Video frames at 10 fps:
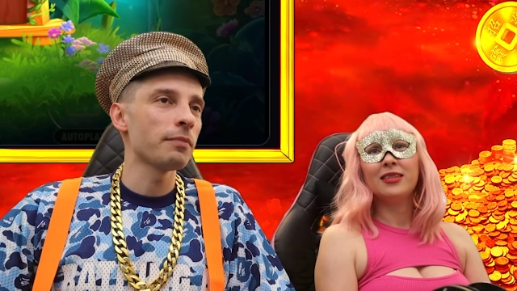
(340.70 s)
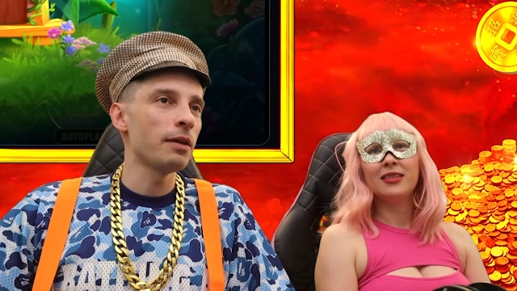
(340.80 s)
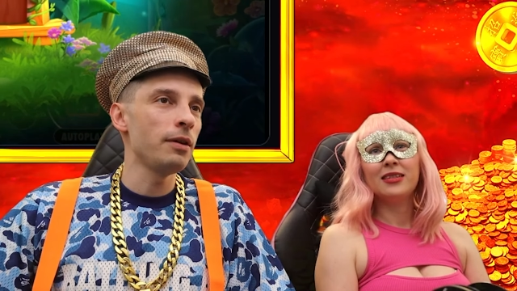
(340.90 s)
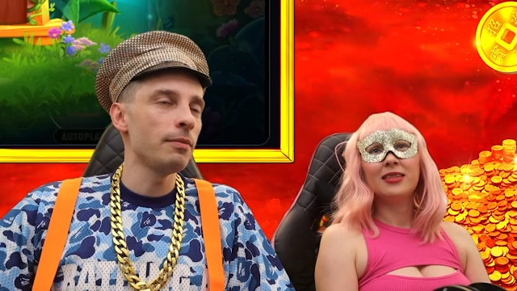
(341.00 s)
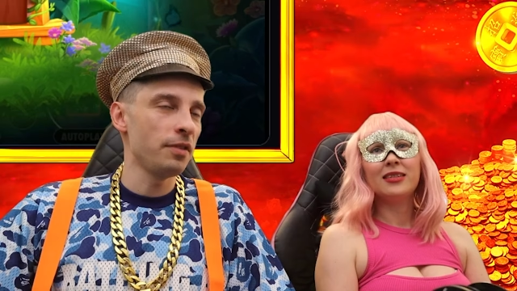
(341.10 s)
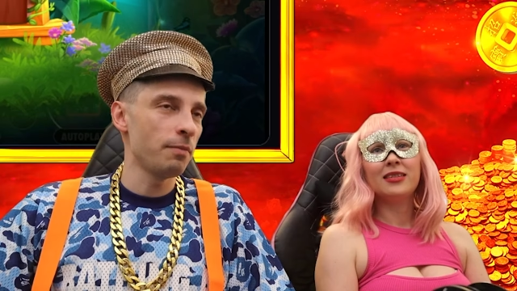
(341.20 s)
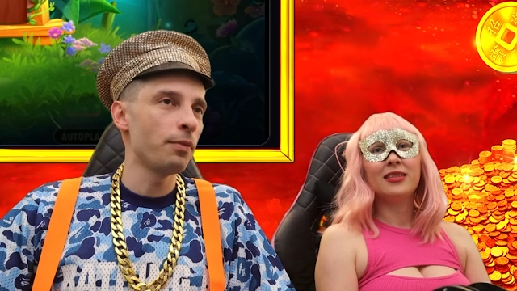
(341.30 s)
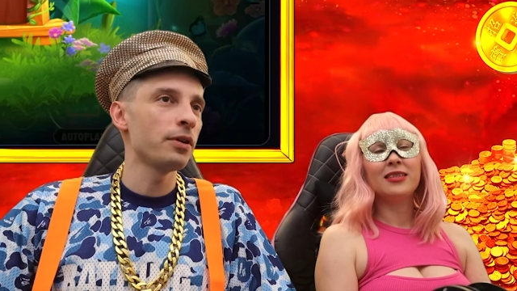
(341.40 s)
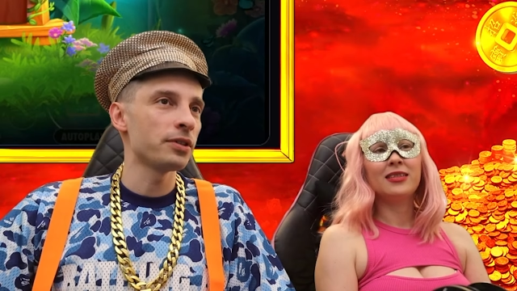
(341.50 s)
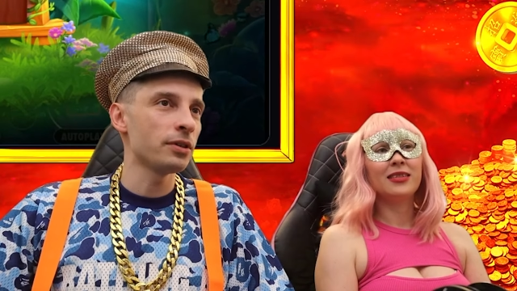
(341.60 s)
Speaker 1: we
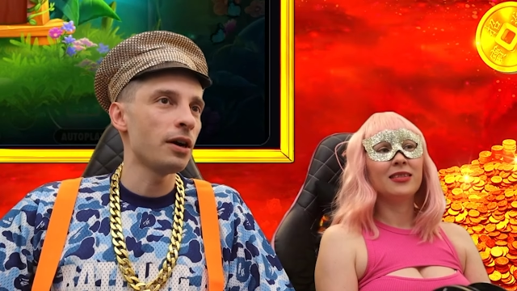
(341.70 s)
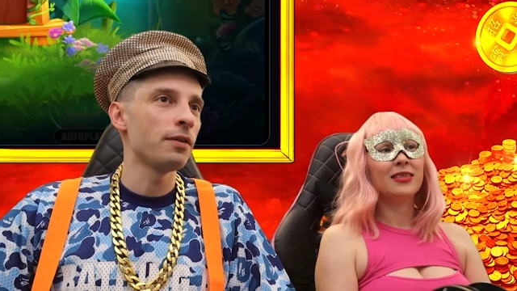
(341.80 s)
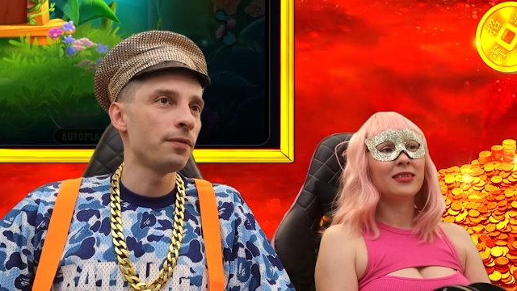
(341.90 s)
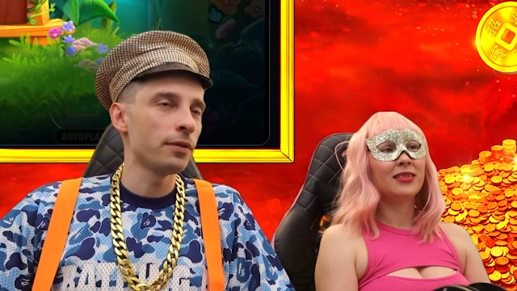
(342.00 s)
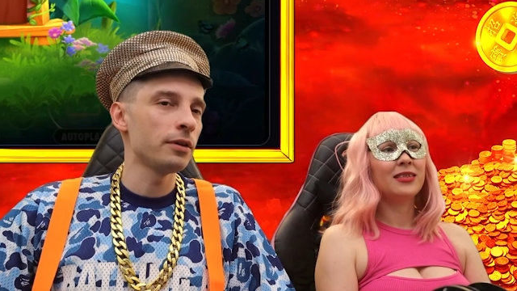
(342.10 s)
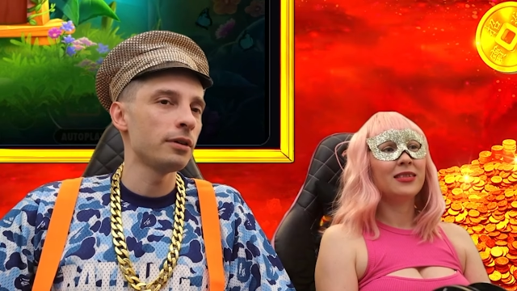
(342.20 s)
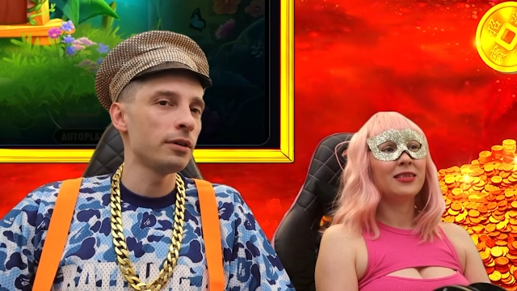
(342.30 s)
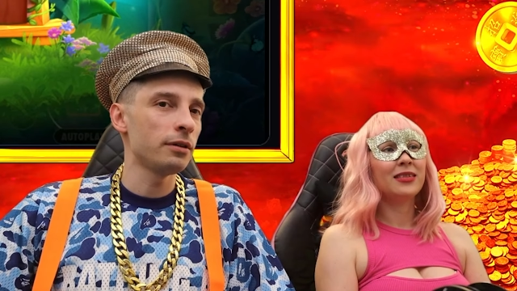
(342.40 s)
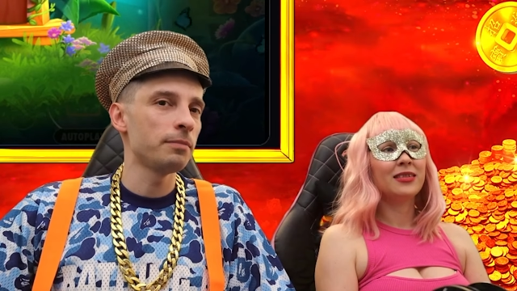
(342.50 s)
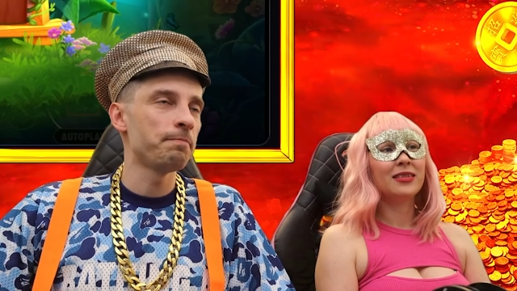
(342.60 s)
both love
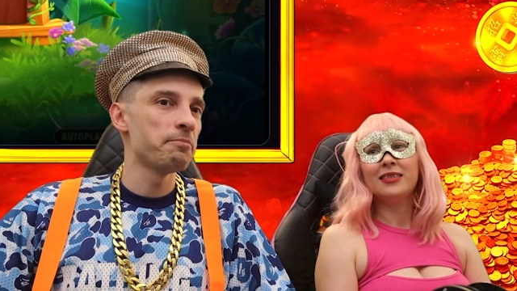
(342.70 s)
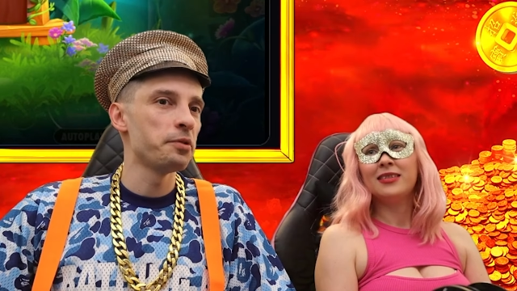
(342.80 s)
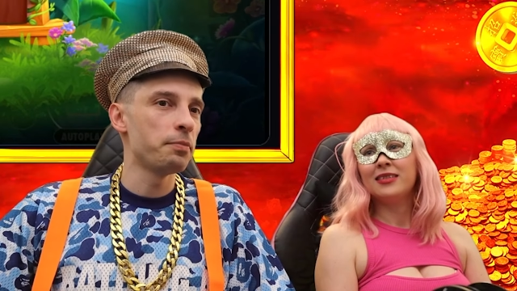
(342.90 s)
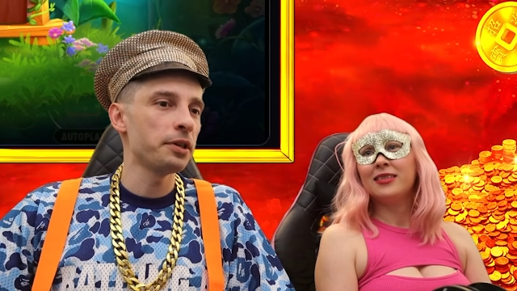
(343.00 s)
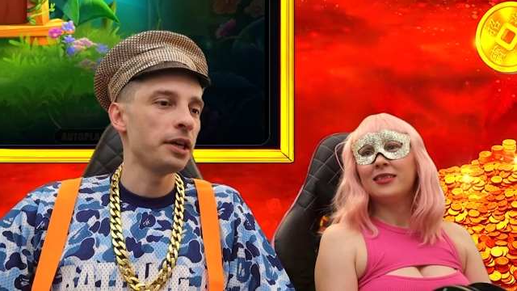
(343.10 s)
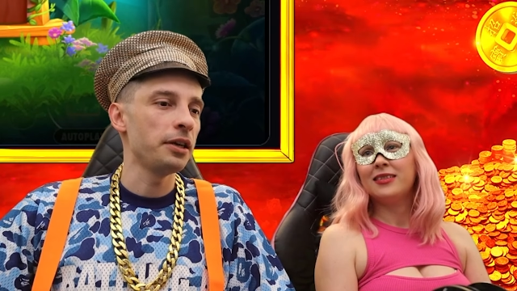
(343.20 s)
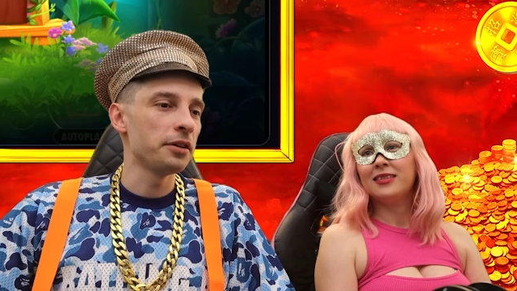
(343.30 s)
to play